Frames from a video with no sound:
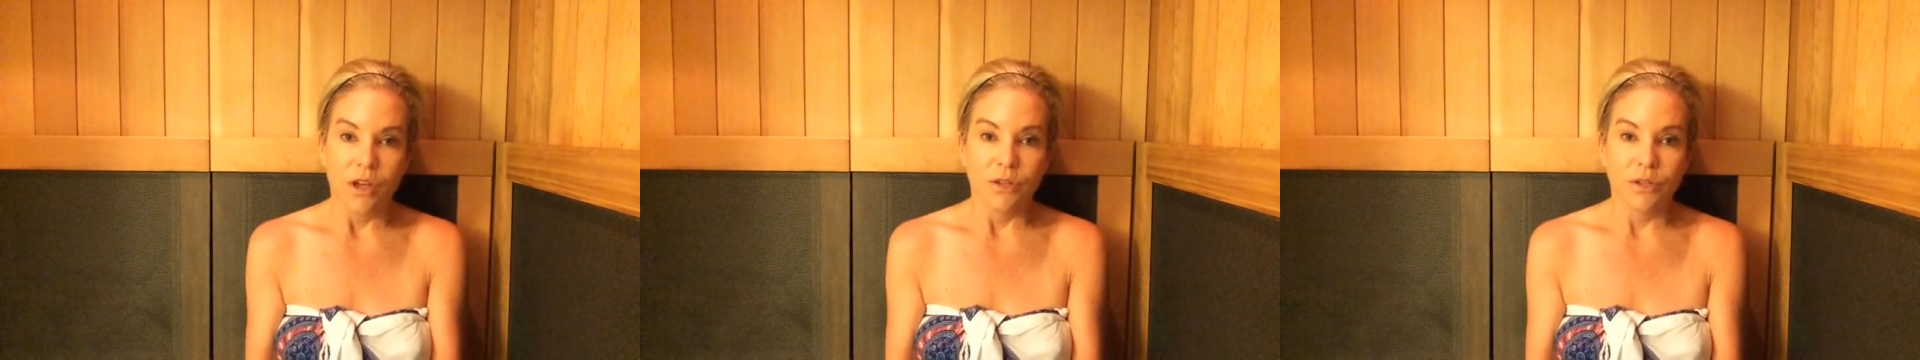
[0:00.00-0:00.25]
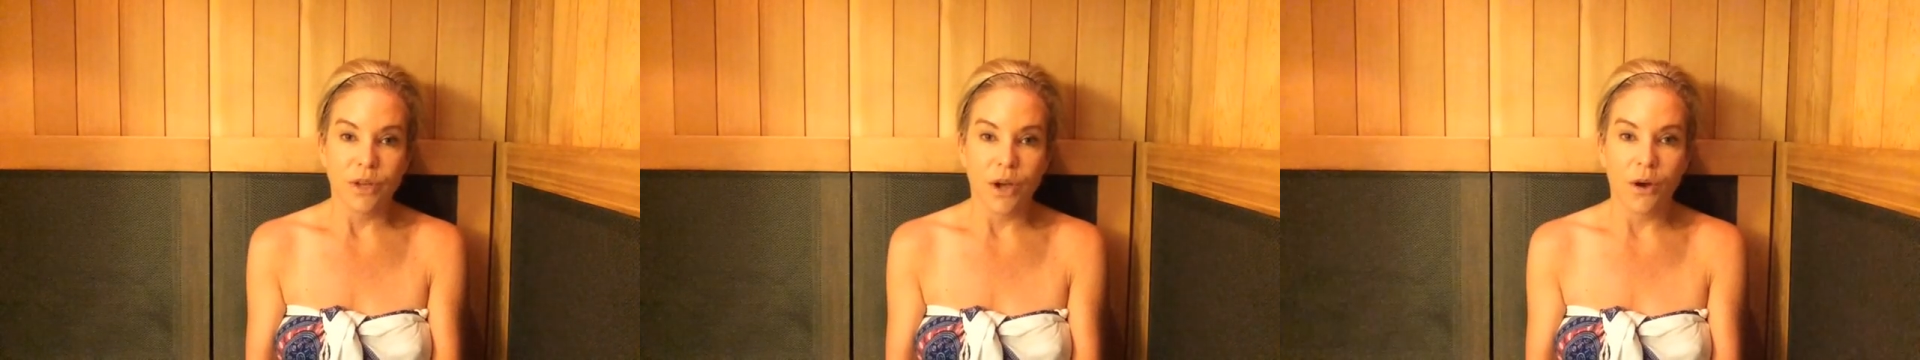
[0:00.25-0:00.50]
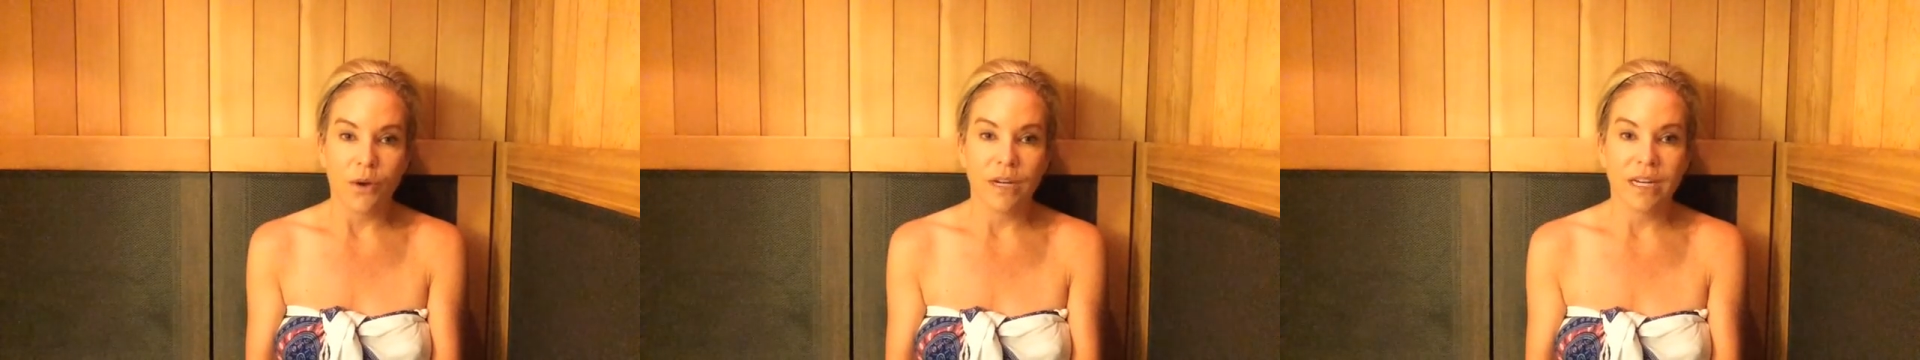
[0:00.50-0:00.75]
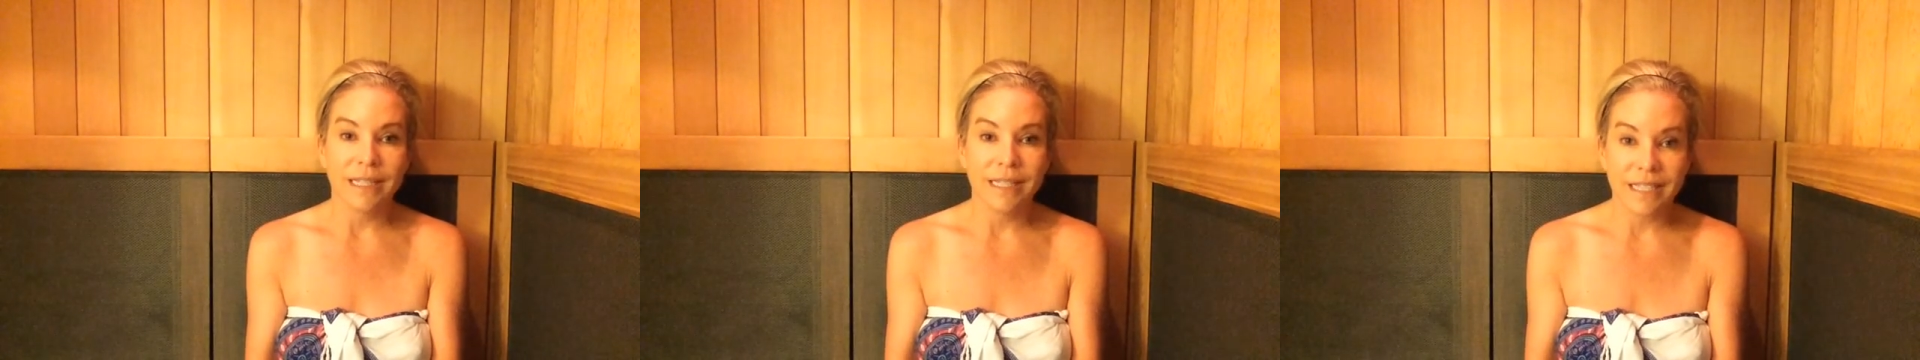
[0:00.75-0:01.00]
So
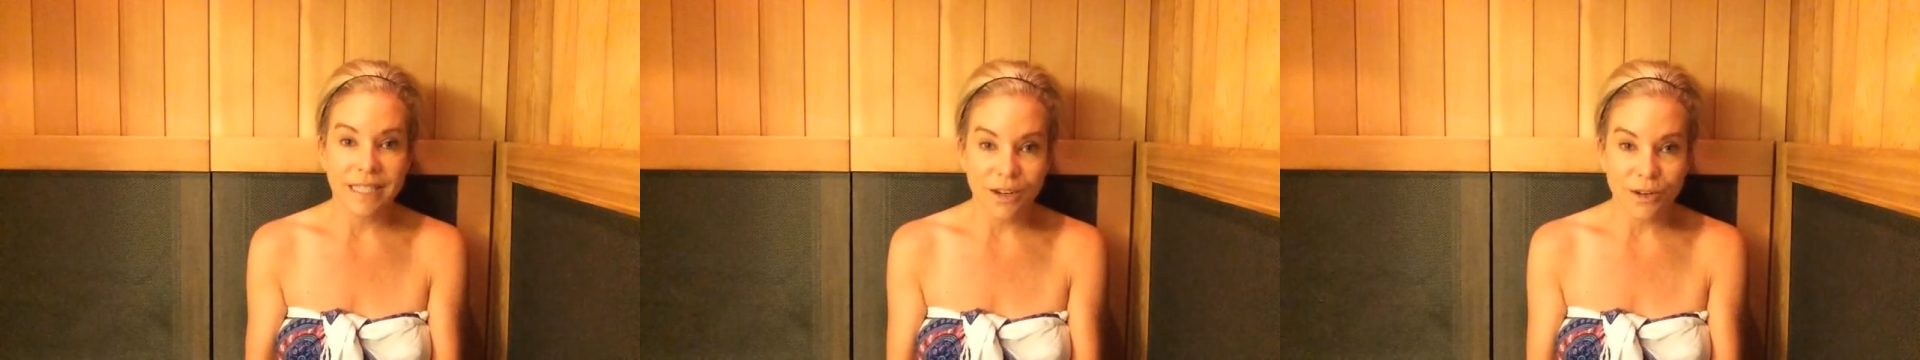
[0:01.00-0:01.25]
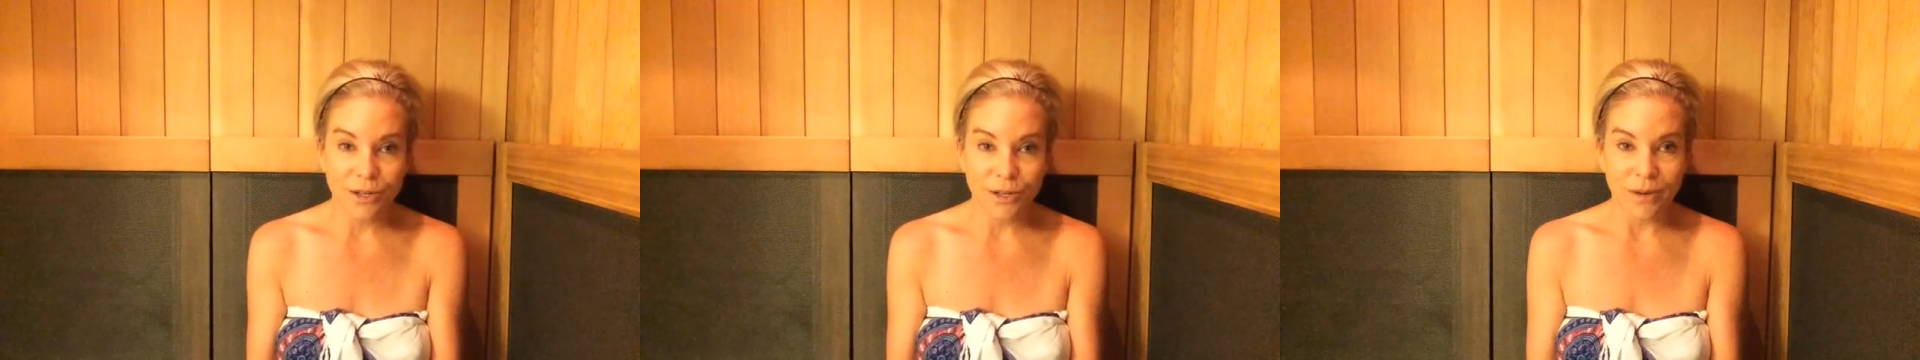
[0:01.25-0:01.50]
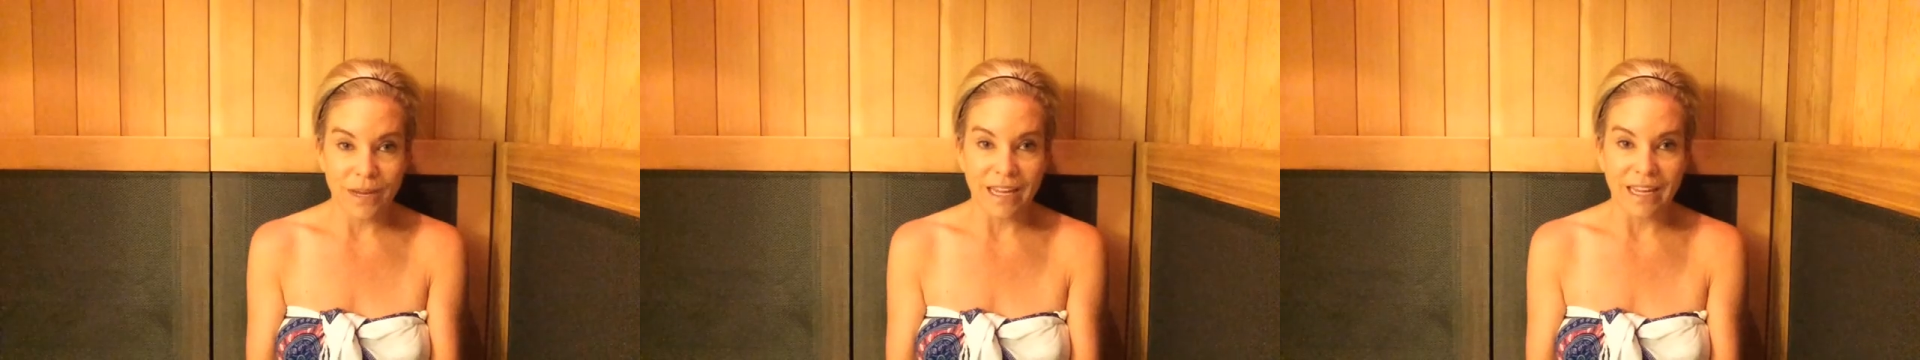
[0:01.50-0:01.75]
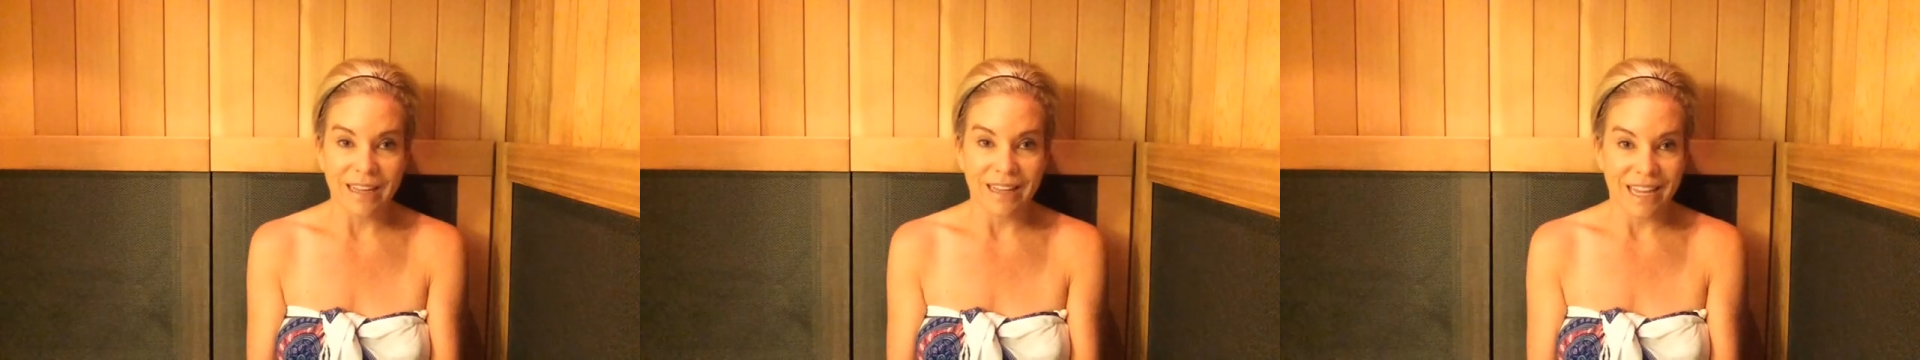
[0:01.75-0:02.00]
consider
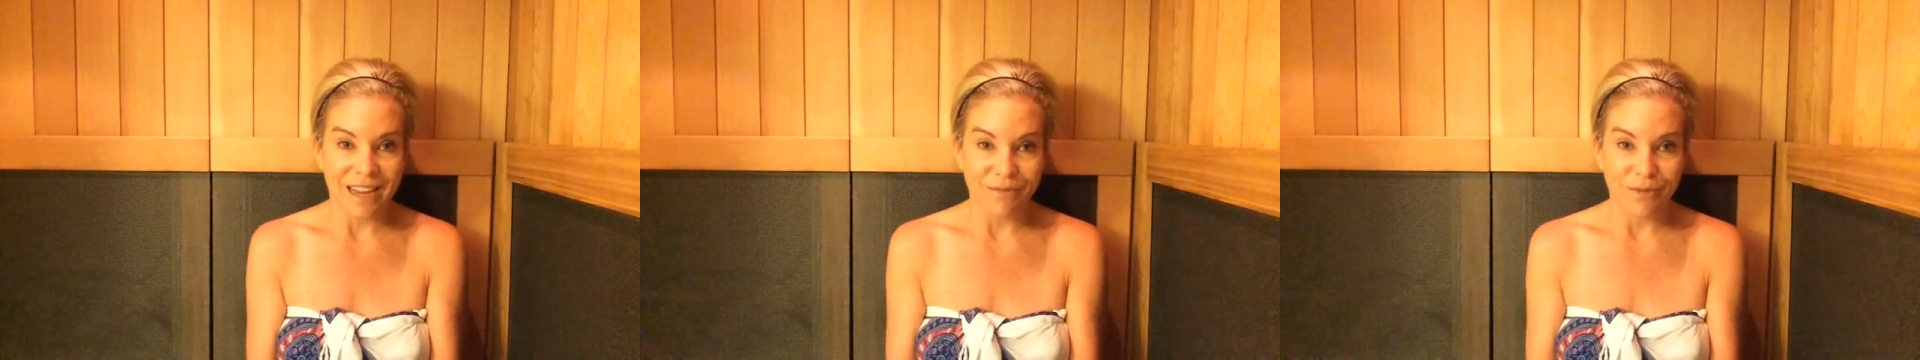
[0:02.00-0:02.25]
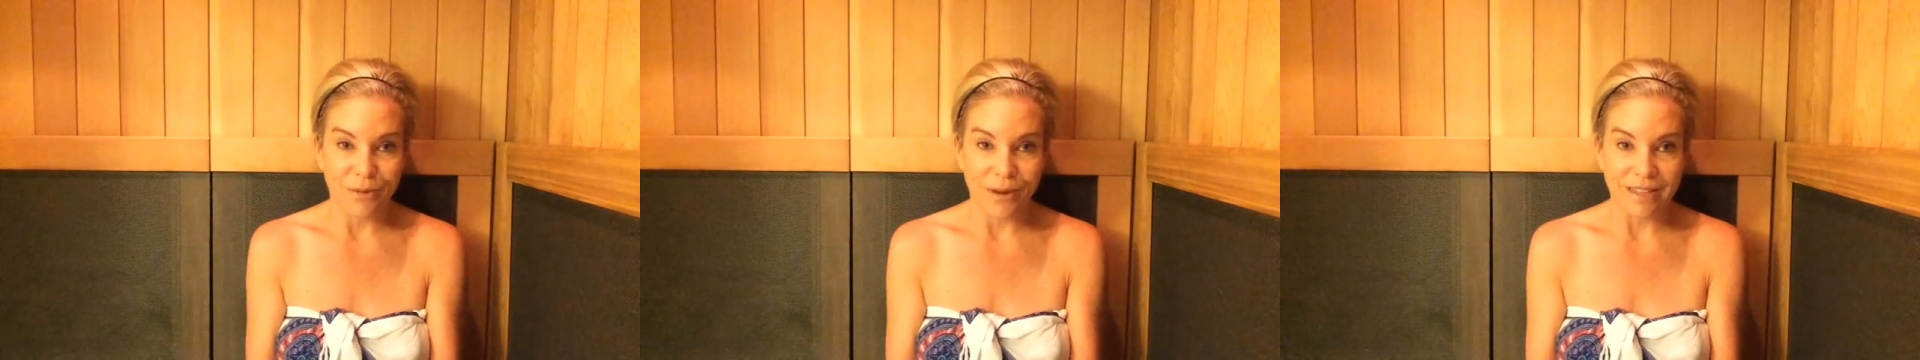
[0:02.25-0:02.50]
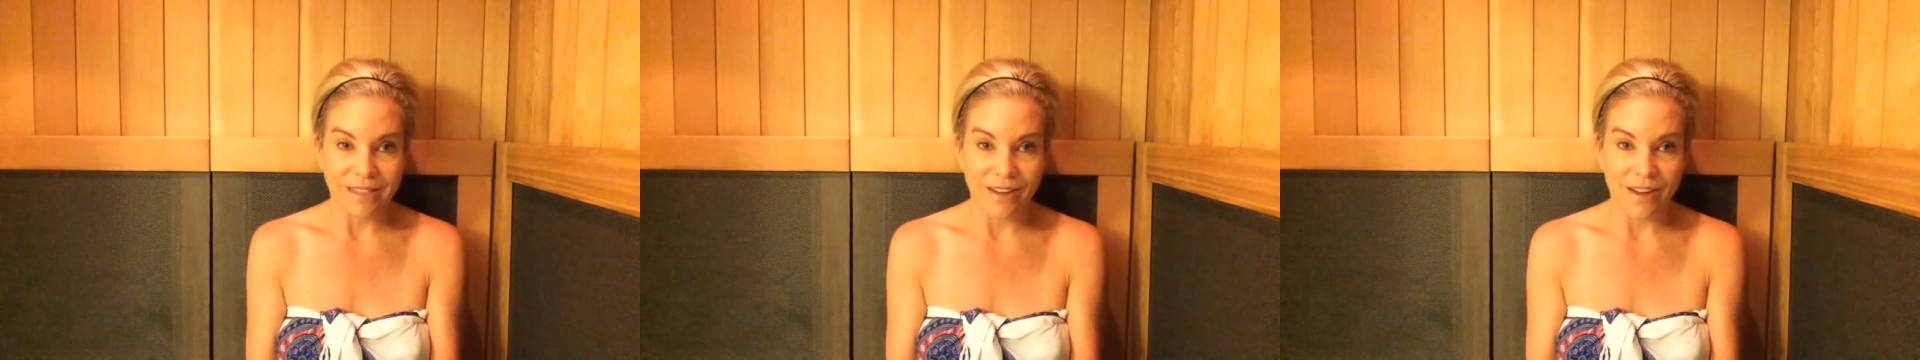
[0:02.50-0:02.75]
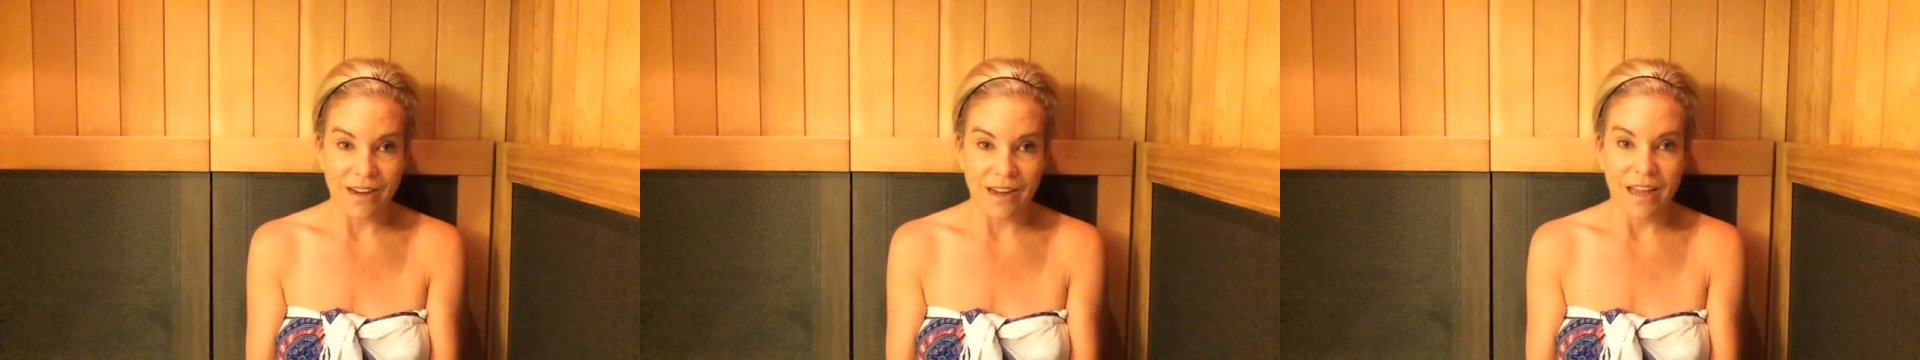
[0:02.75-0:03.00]
doing the infrared
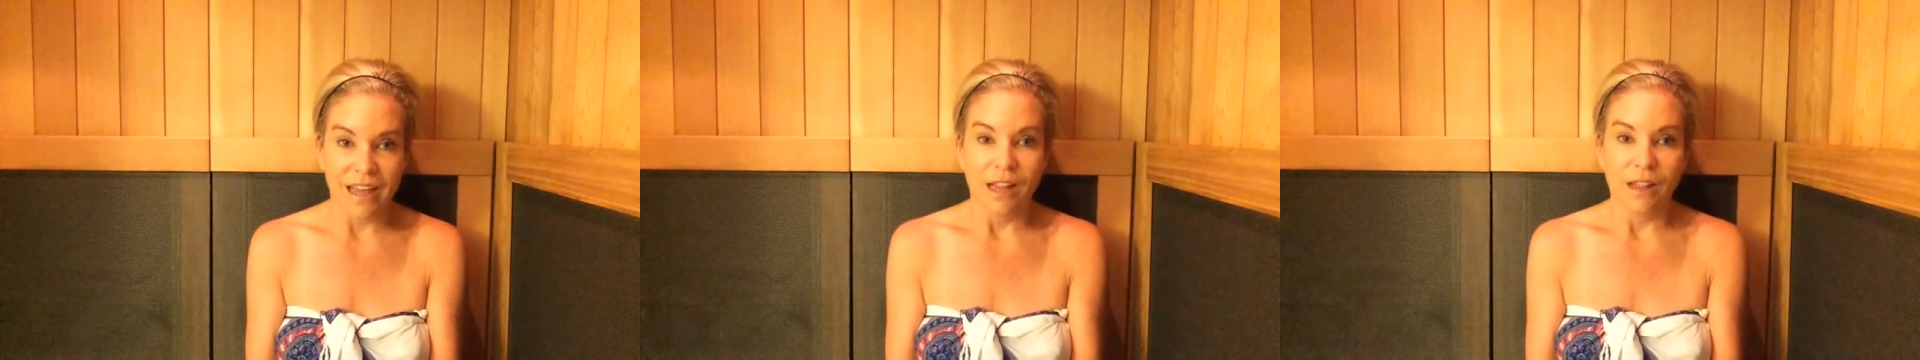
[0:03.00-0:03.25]
sauna.